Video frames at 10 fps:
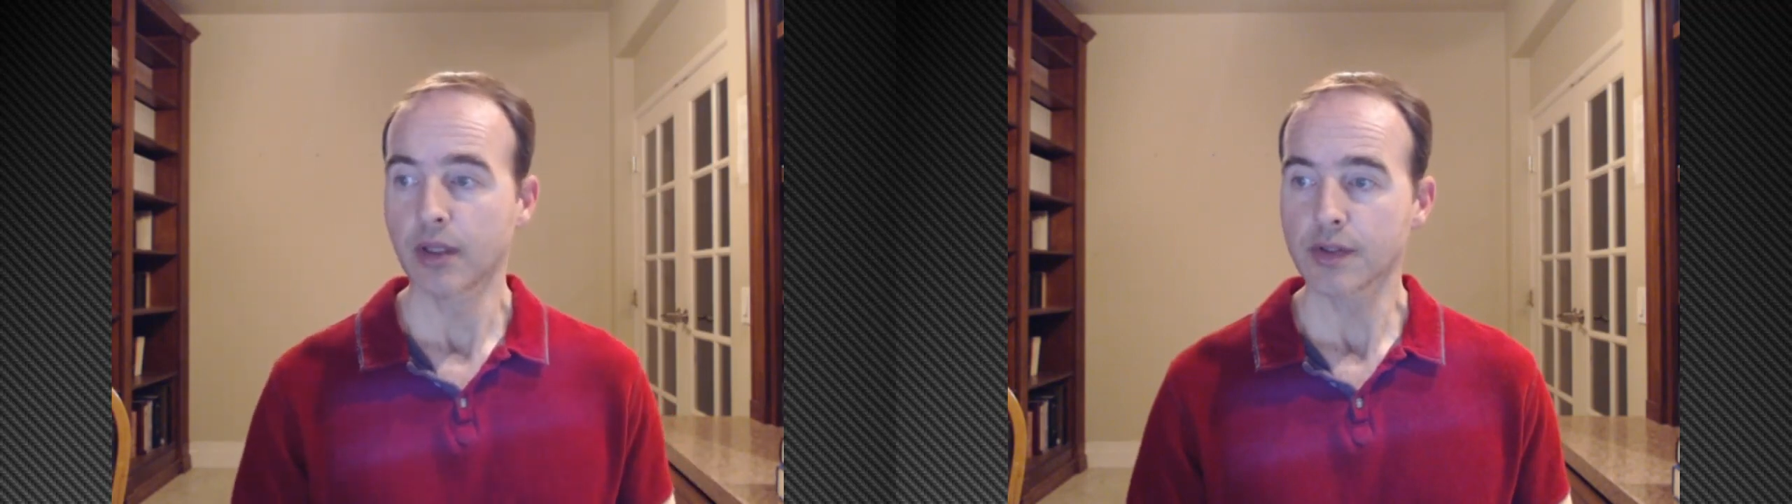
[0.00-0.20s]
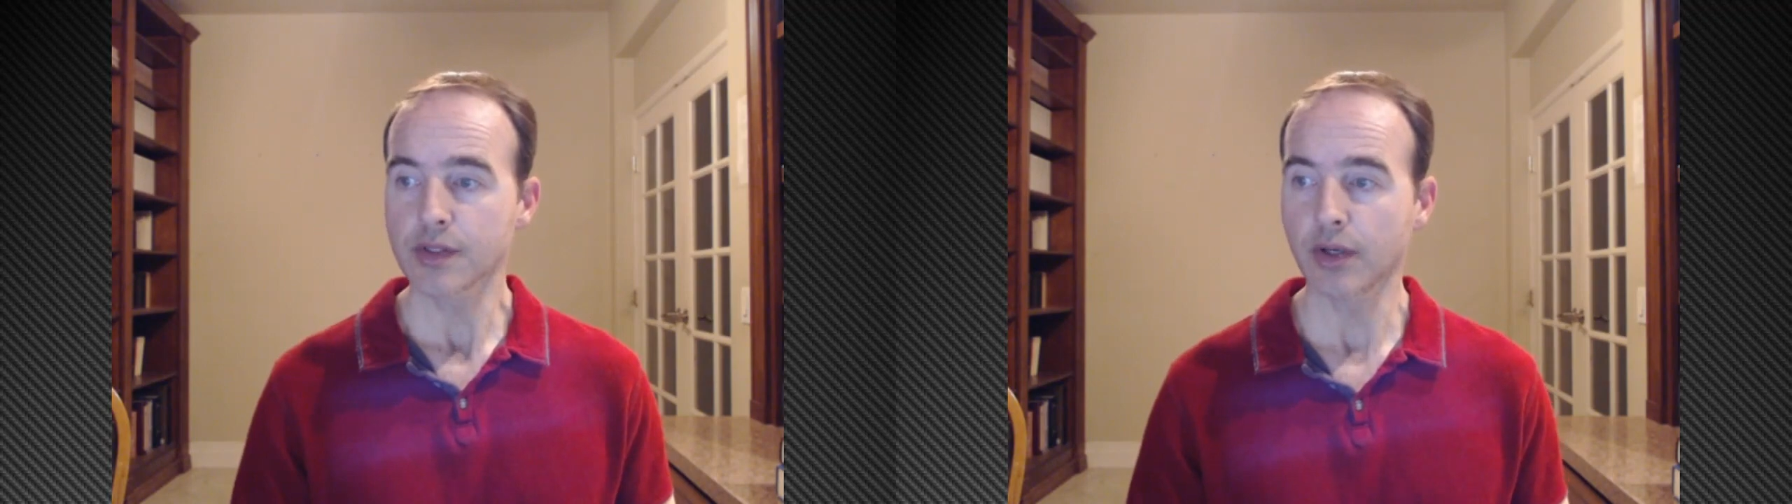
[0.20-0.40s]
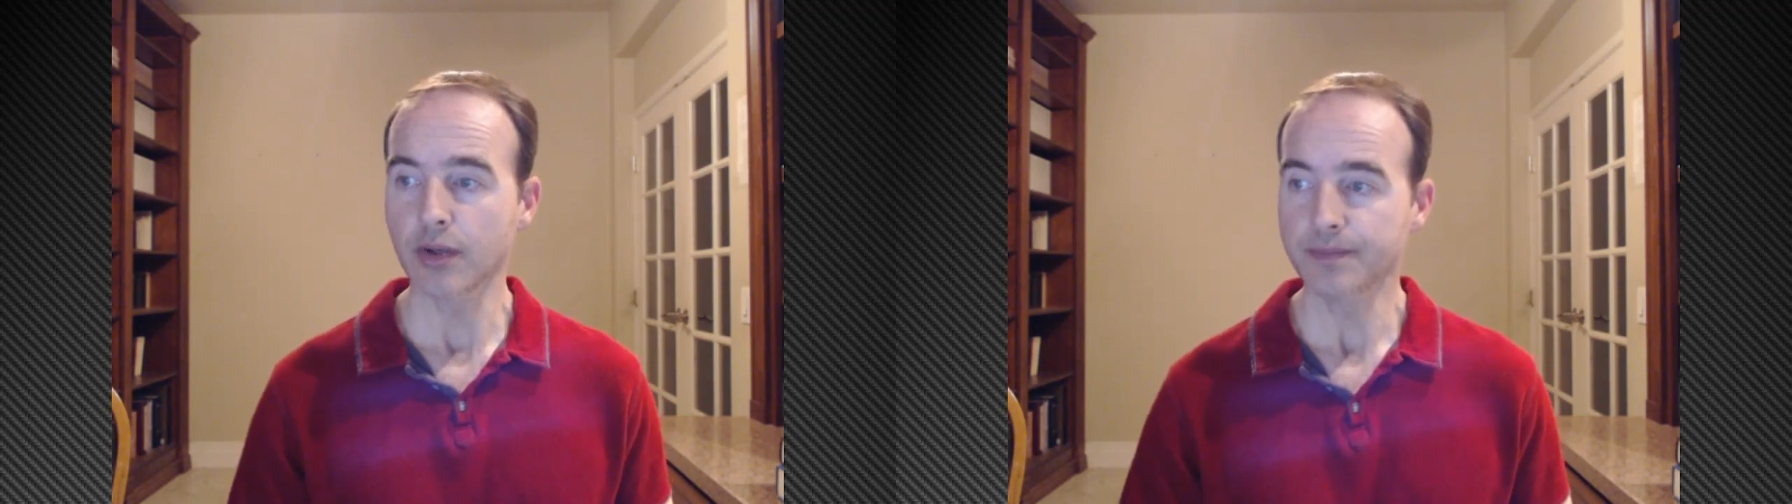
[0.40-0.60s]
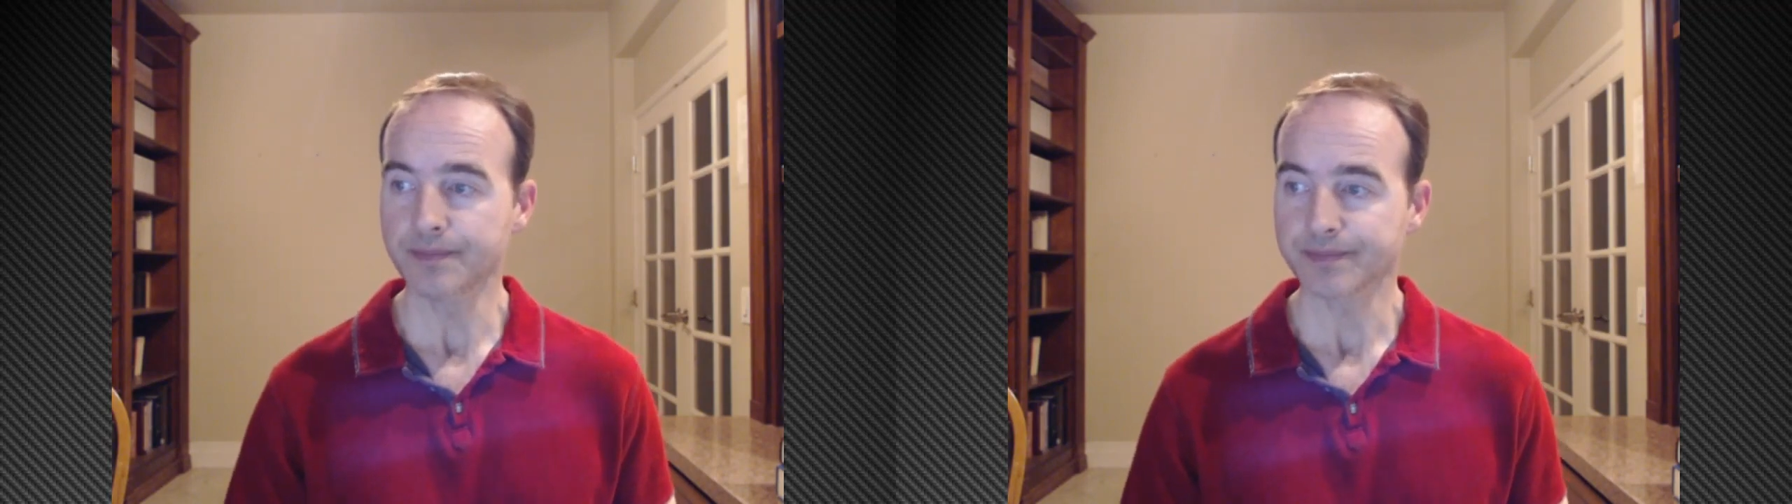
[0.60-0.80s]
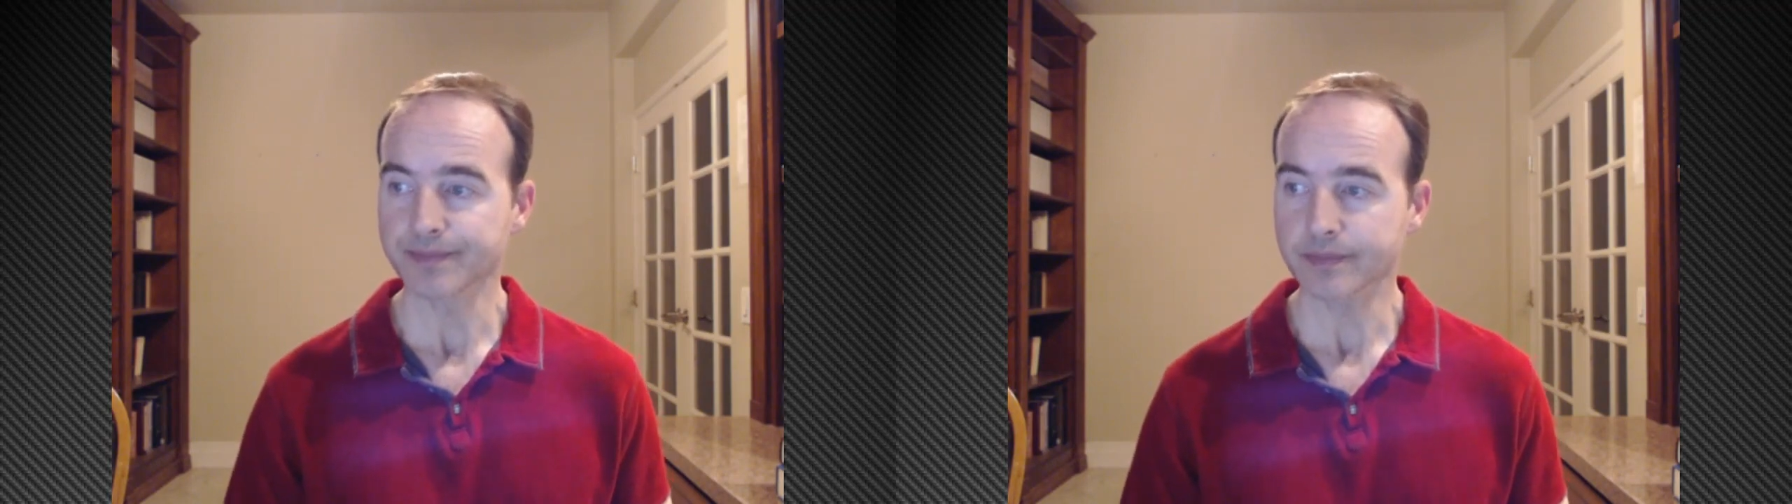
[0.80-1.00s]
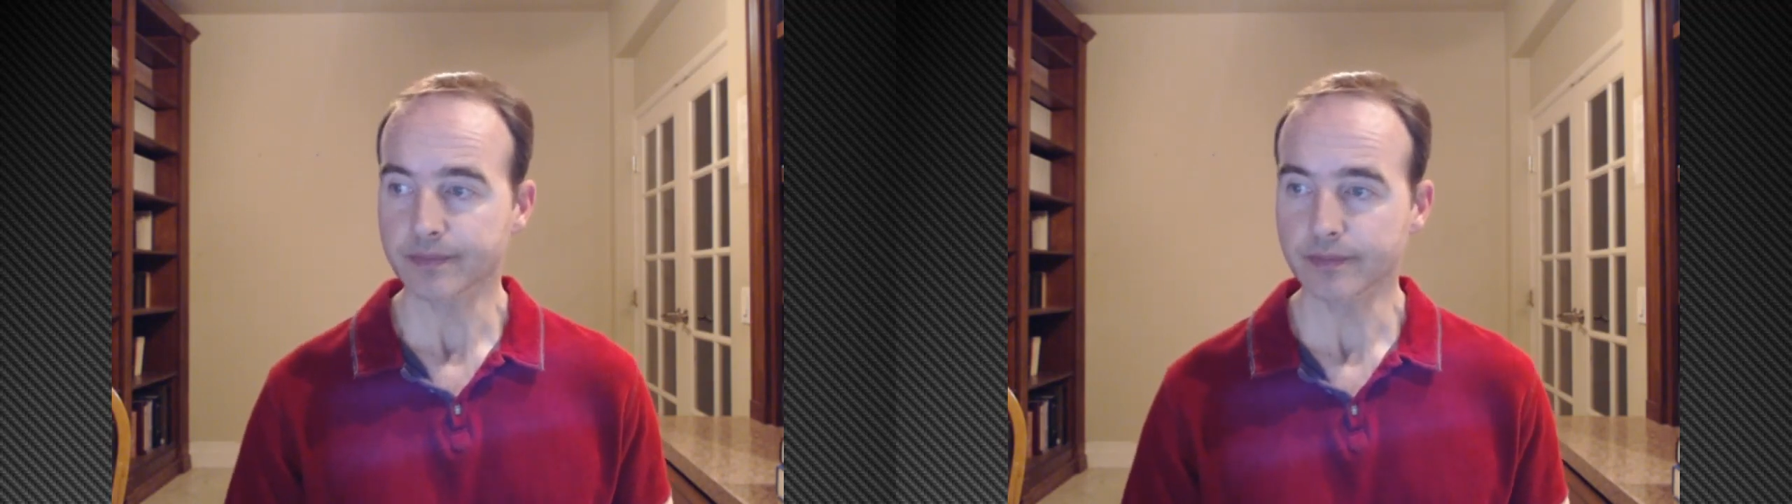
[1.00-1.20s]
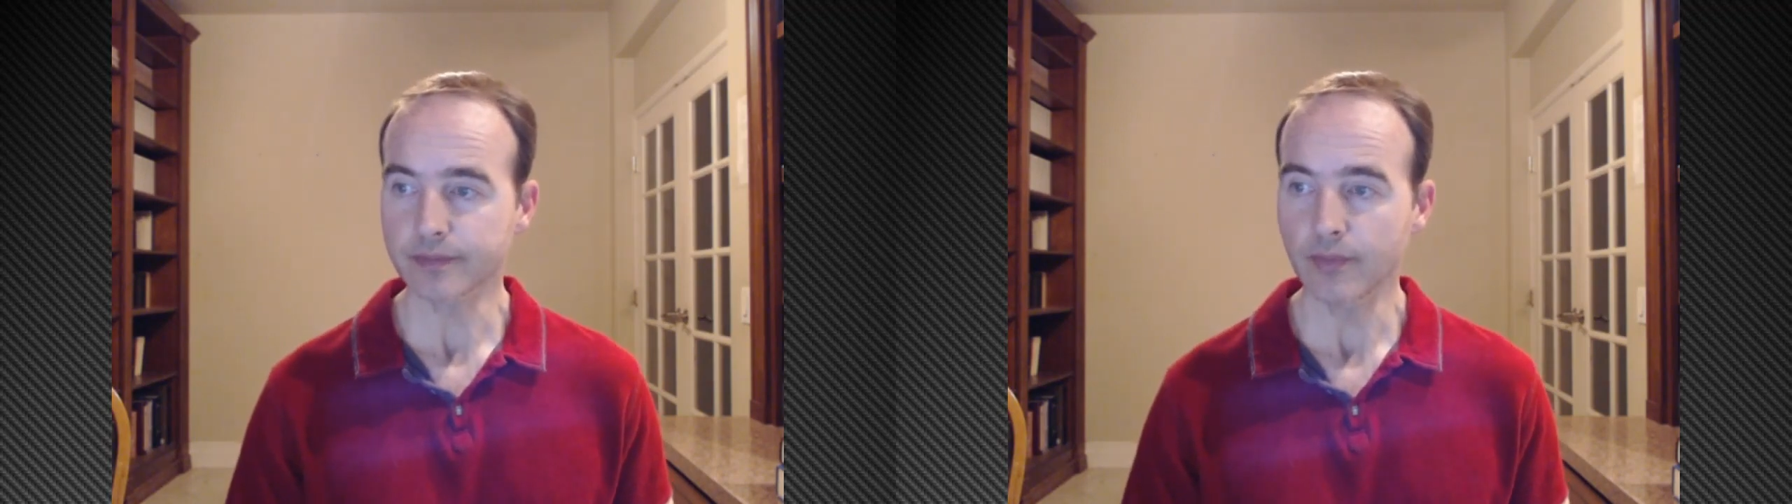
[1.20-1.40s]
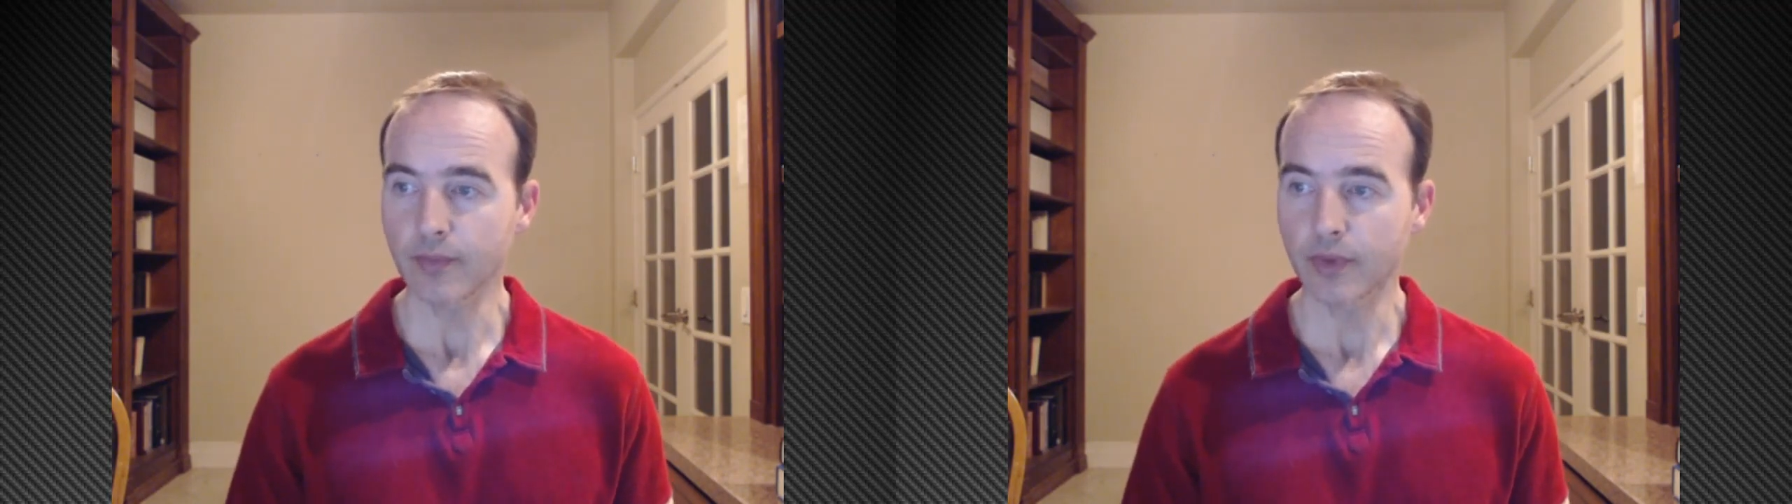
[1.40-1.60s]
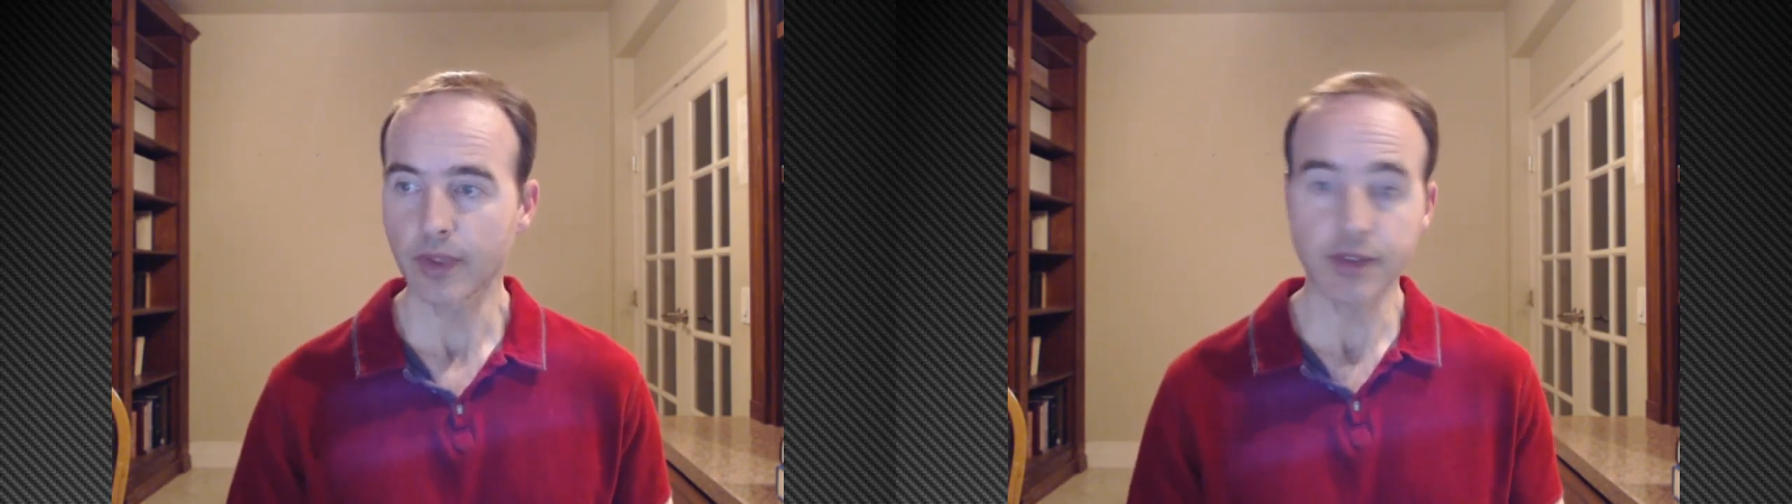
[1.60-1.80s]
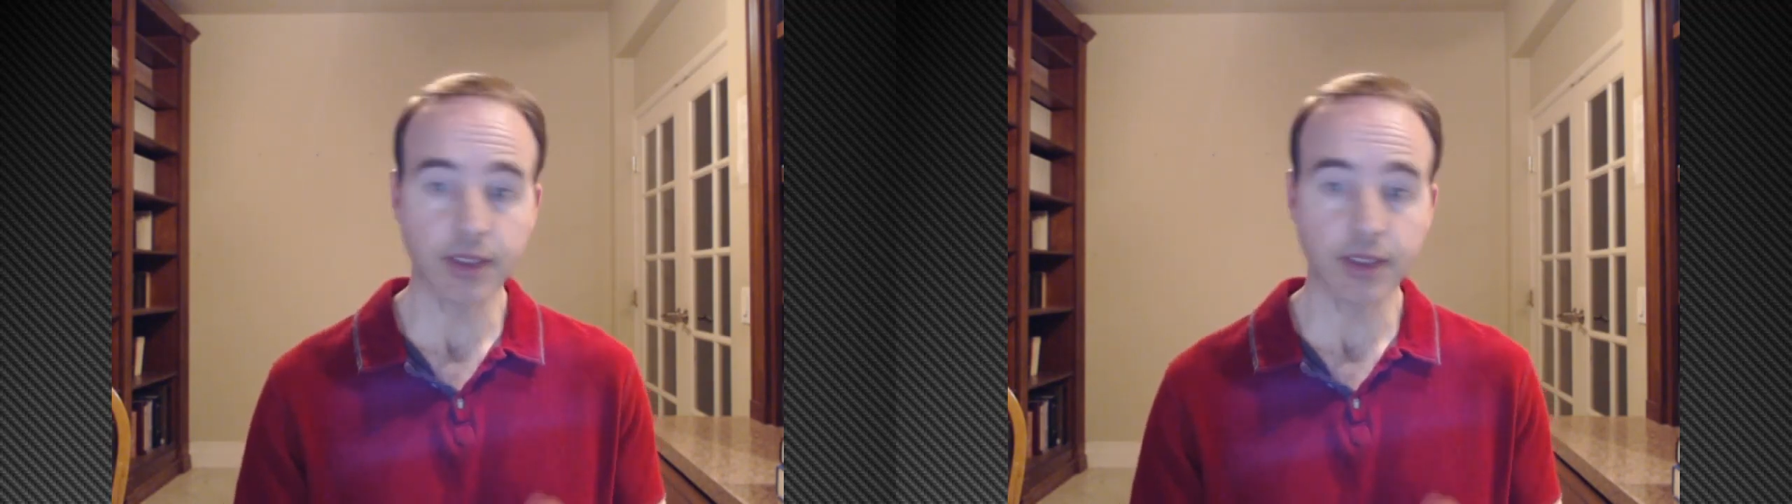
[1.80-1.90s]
So there's